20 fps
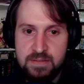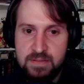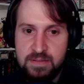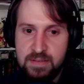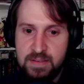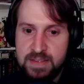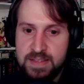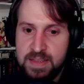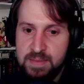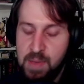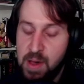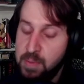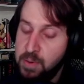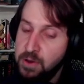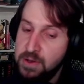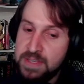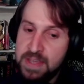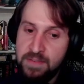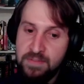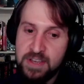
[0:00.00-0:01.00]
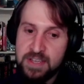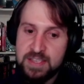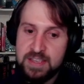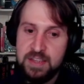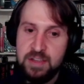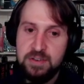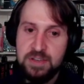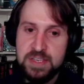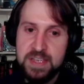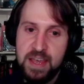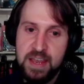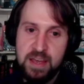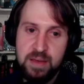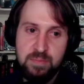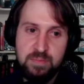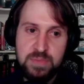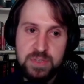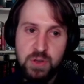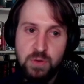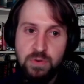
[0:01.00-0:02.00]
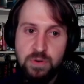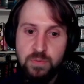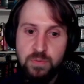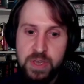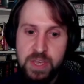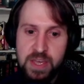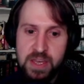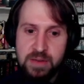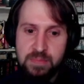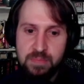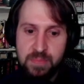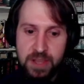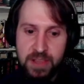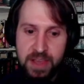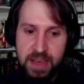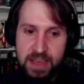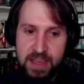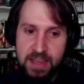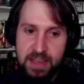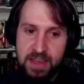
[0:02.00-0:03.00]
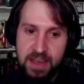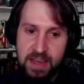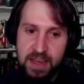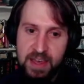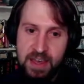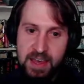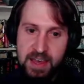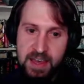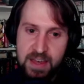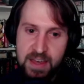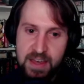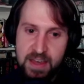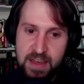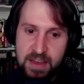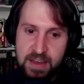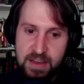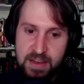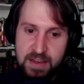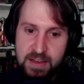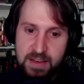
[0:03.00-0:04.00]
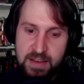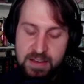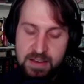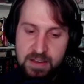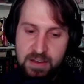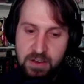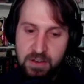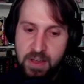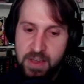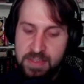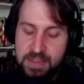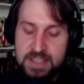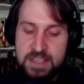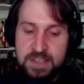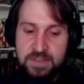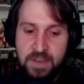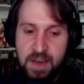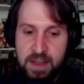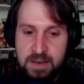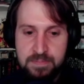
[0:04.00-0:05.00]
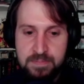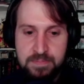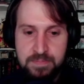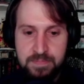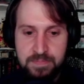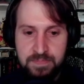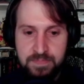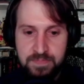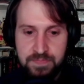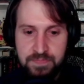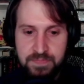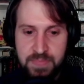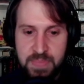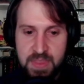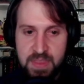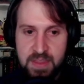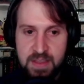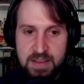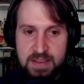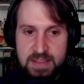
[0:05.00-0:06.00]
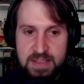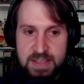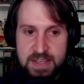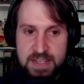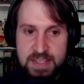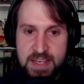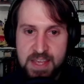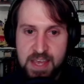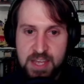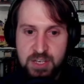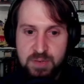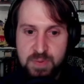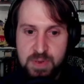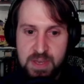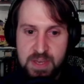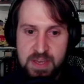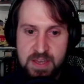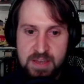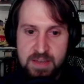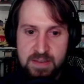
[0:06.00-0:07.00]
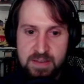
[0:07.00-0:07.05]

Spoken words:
Let's see, my opponent's having a slow setup. So are we, but like... Okay, this is fine. 60 HP.